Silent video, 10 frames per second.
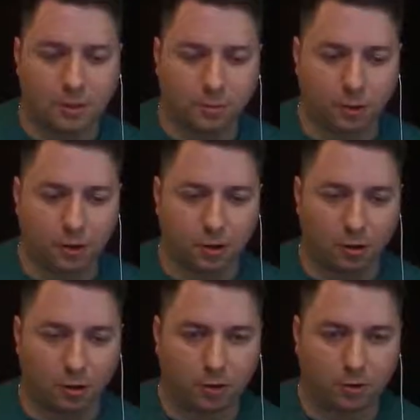of what your
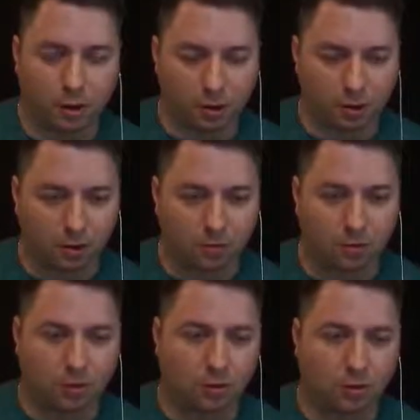crosshair, your
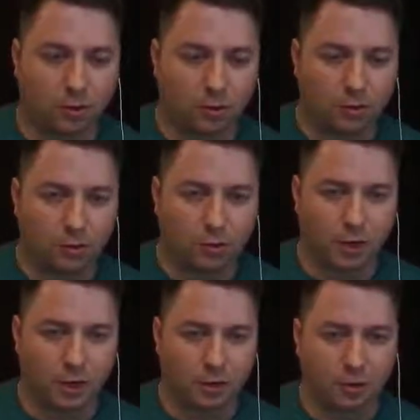center
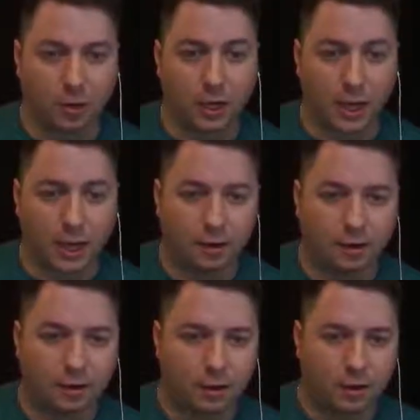screen you're looking at.
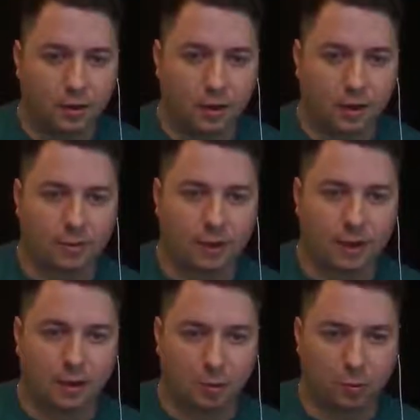Stack
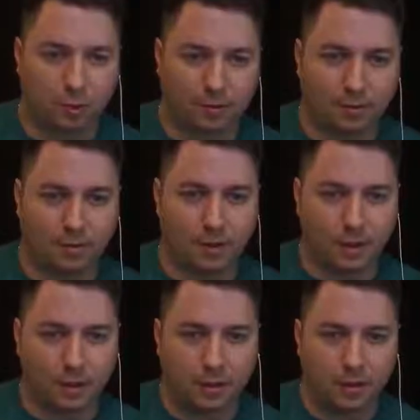limit
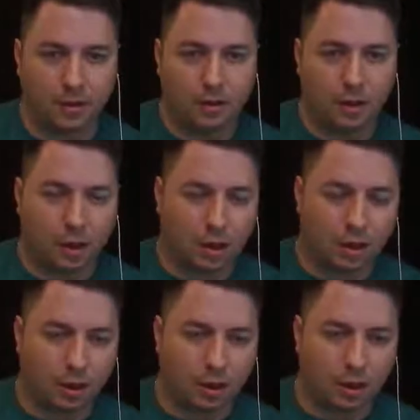160,
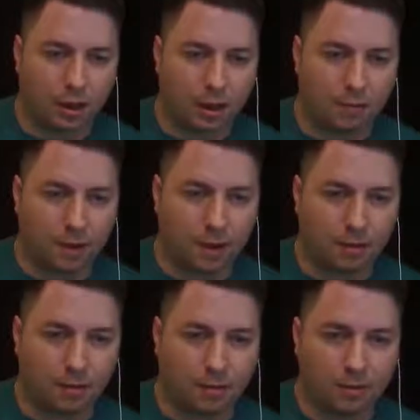and I've
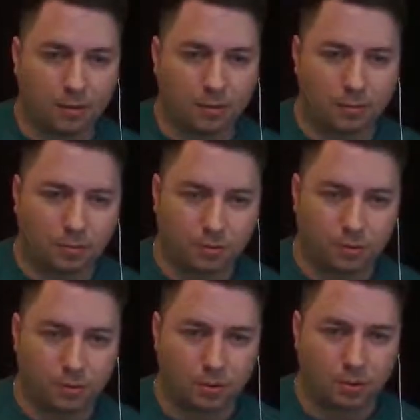got
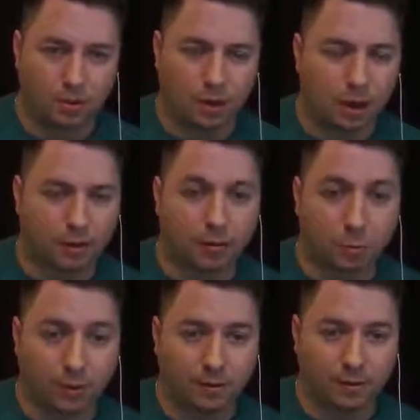
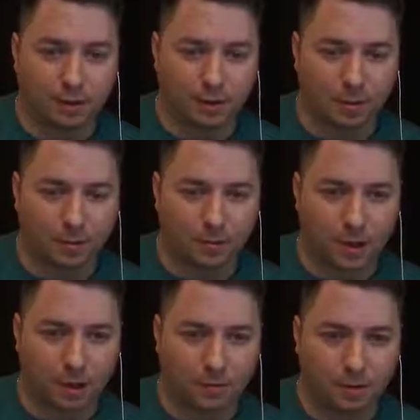160 times
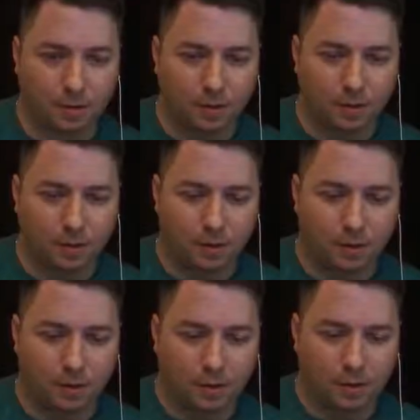5,
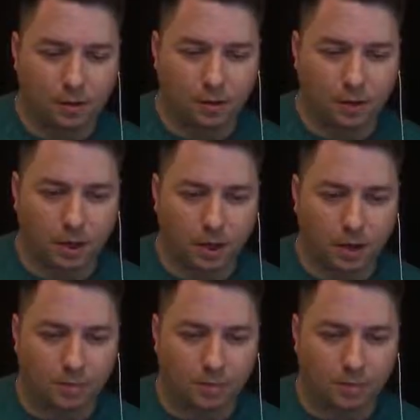and I've